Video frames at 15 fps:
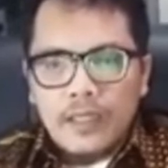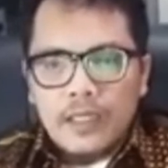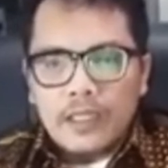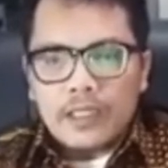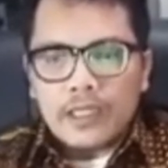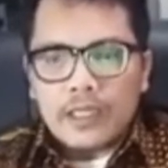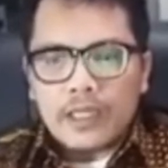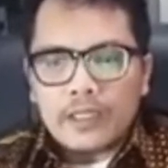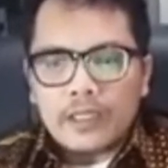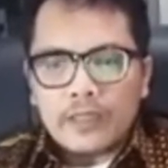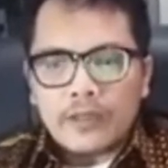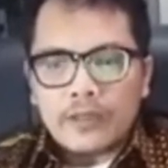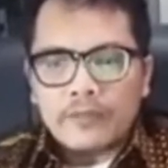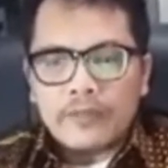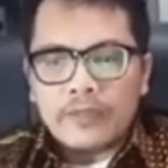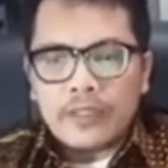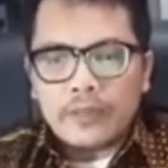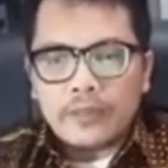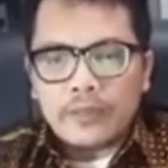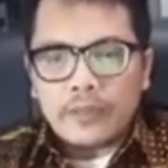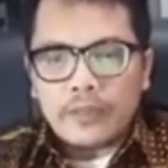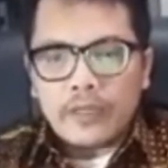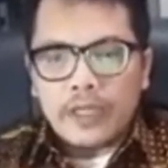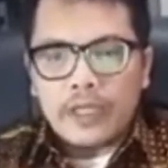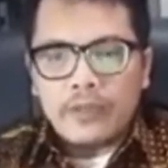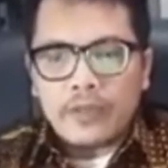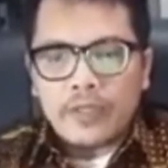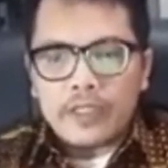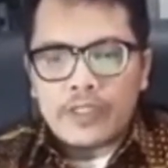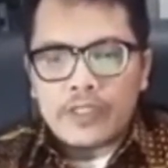Literature review.
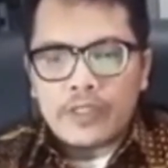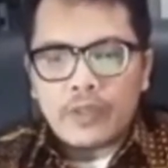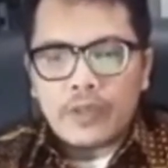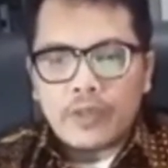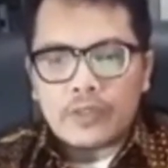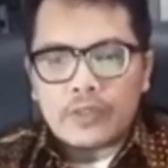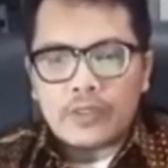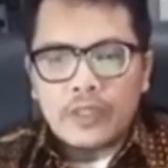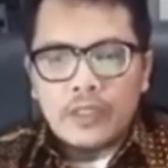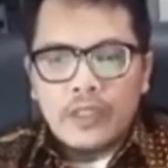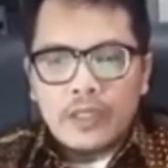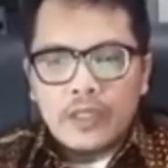Education costs.